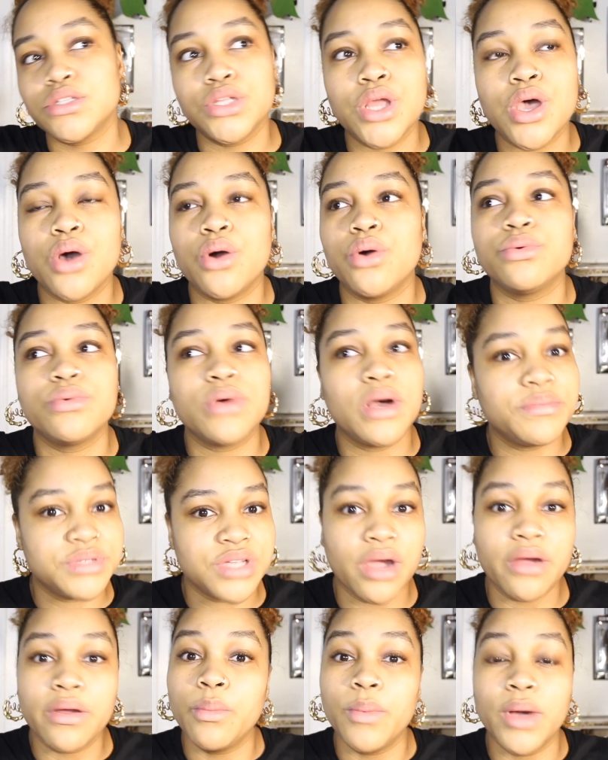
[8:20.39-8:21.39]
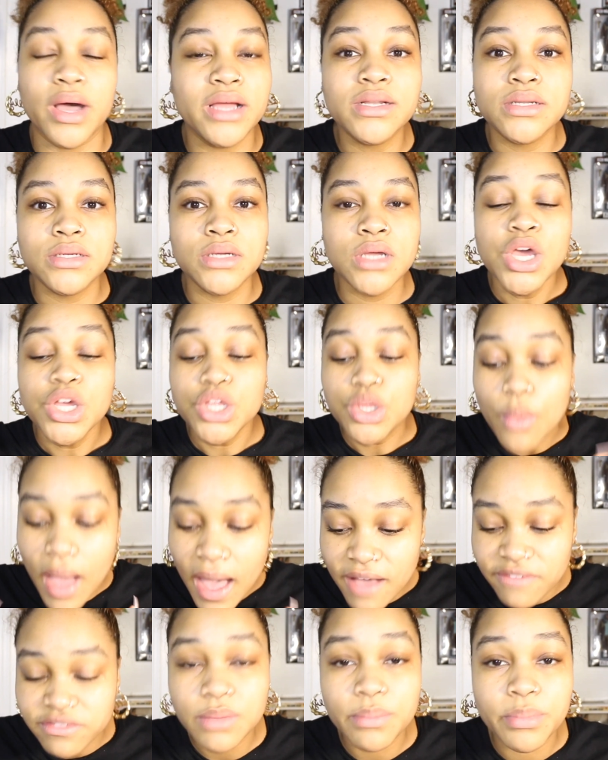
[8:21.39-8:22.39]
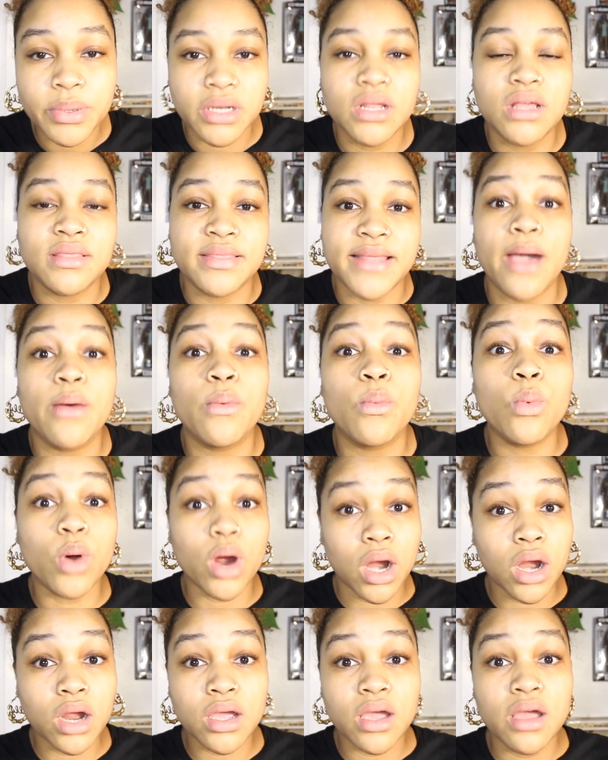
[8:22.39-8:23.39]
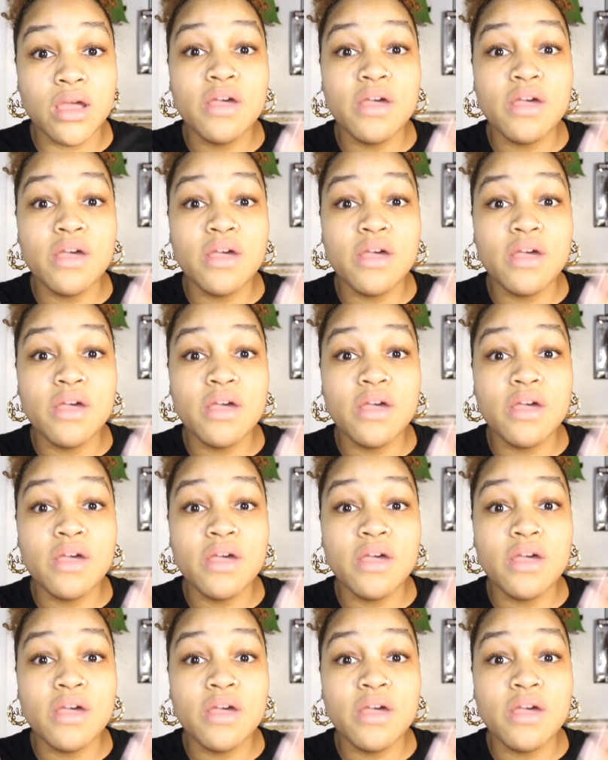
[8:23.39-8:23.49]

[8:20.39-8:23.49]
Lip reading: No, I'm sorry, what? You have to put in that work